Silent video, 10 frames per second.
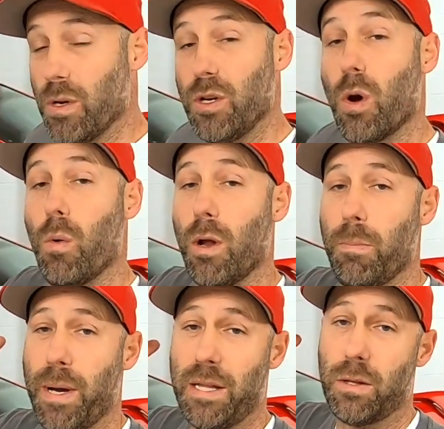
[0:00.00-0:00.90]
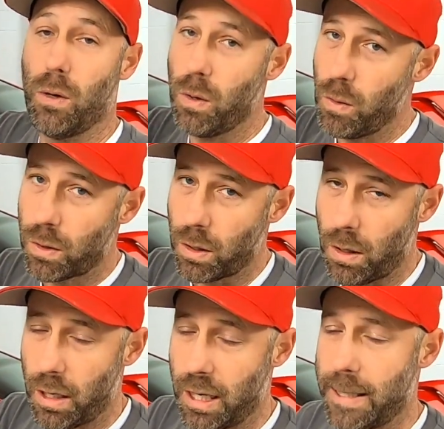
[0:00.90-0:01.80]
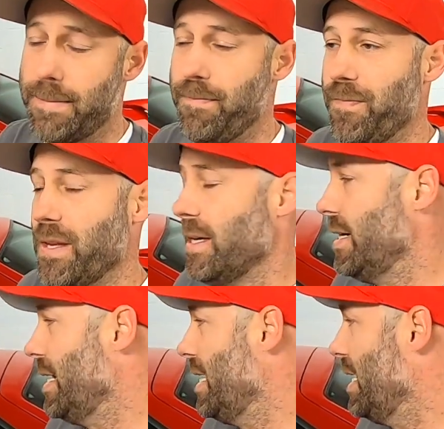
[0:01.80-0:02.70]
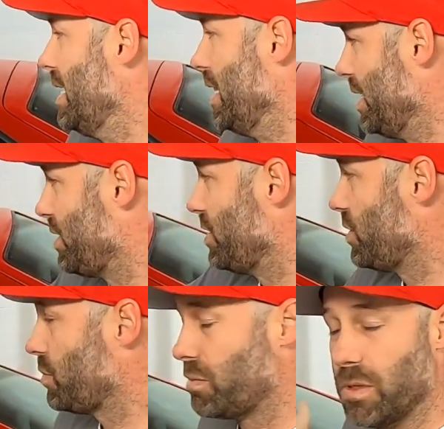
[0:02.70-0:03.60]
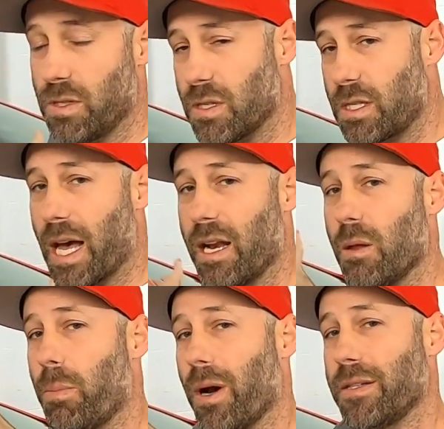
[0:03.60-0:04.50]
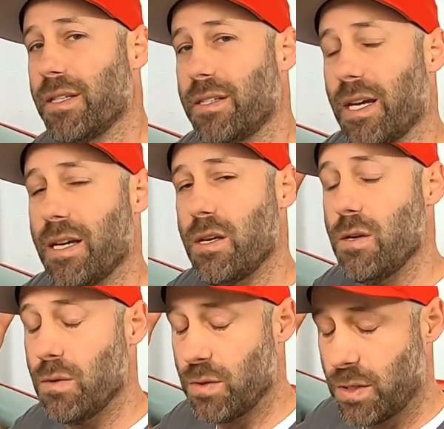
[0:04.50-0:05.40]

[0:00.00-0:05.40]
you don't want to paint the whole car, this is kind of the process I use.